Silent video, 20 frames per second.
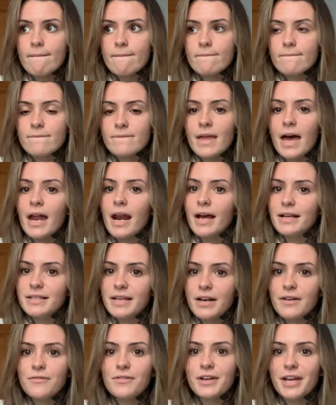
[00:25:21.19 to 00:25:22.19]
That
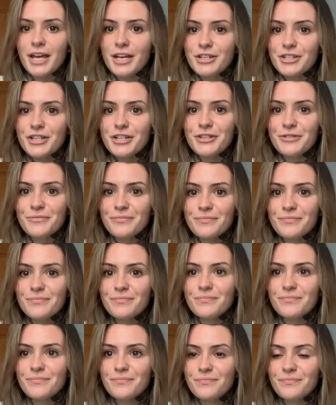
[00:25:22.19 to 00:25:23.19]
identification.
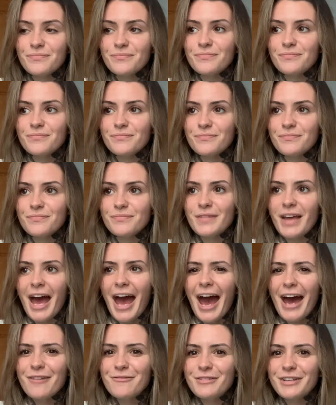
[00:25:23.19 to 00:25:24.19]

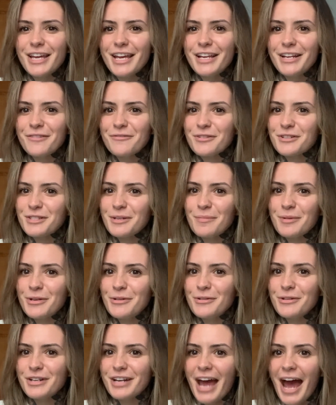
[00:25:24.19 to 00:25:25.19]
advocating for somebody who
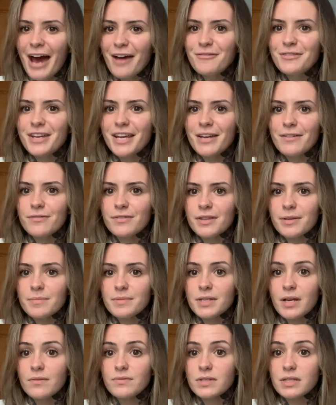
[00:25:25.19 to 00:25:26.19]
couldn't advocate for
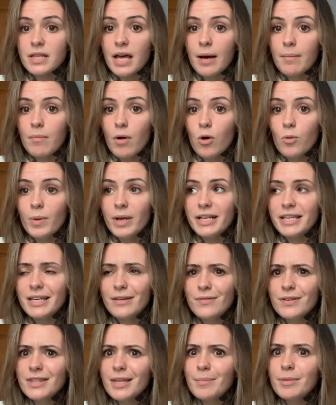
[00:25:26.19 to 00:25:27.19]
themselves in that moment,
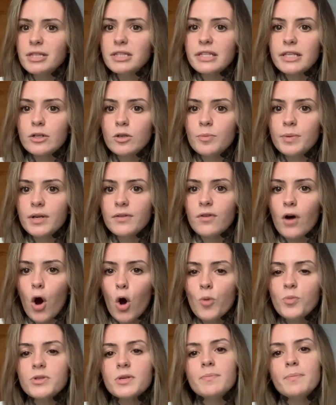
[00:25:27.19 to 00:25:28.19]
giving them a little bit of
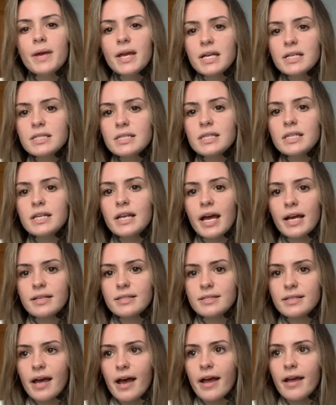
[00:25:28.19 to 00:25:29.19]
hope to make it to the
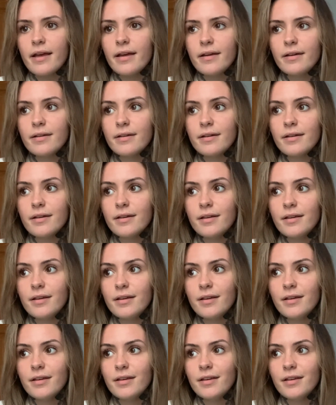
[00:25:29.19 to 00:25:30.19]
next day,
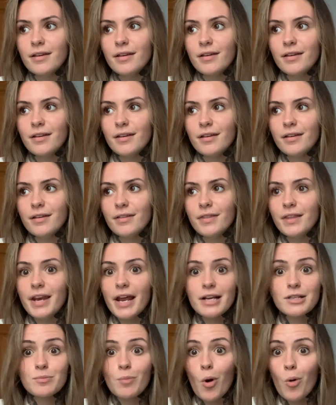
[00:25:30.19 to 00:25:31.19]
the
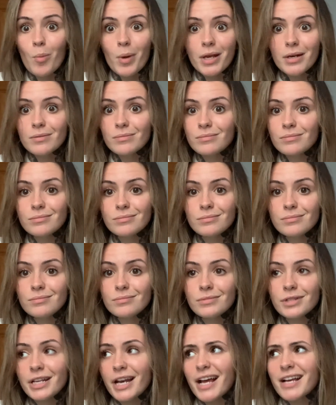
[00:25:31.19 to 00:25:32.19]
next moment,
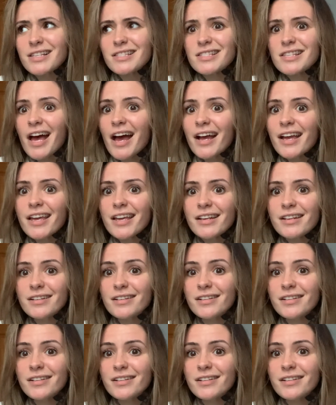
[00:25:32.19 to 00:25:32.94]
the next second.